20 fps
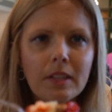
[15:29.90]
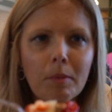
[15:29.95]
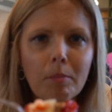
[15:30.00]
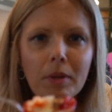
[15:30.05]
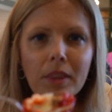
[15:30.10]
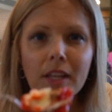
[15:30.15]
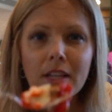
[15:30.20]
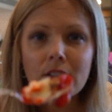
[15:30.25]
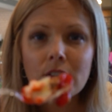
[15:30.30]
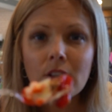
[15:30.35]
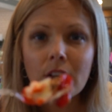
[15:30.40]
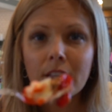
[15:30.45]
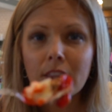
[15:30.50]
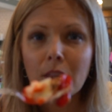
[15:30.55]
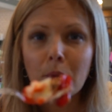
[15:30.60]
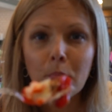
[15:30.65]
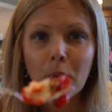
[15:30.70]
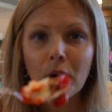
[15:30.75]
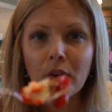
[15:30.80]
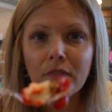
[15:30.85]
But that's like
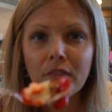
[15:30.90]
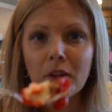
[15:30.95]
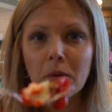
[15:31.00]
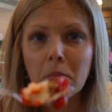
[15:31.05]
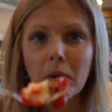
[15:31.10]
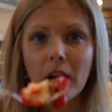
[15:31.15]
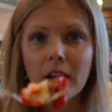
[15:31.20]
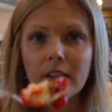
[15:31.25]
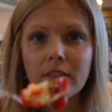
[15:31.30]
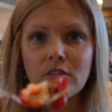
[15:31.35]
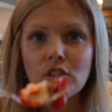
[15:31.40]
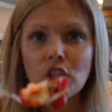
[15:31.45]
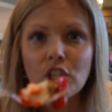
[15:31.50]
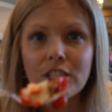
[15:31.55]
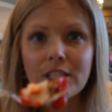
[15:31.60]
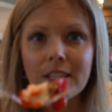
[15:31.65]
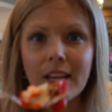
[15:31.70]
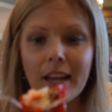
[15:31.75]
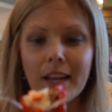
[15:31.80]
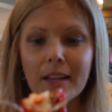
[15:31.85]
the perfect bite of
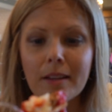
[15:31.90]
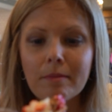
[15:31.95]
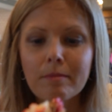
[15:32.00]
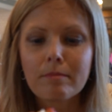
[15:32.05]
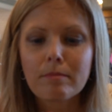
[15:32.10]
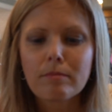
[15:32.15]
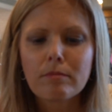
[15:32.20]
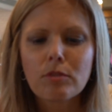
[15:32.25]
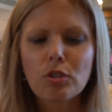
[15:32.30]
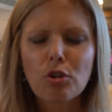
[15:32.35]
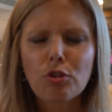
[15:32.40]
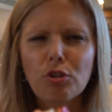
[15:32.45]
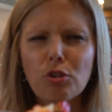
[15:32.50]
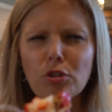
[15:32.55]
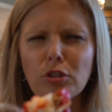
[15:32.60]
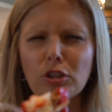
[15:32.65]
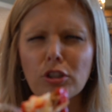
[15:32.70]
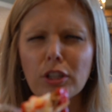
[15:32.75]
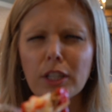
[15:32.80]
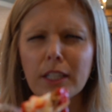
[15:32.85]
cheesecake. Don't you
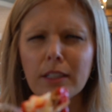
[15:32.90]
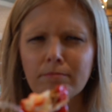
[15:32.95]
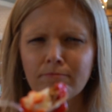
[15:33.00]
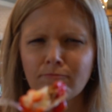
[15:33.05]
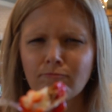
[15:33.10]
agree?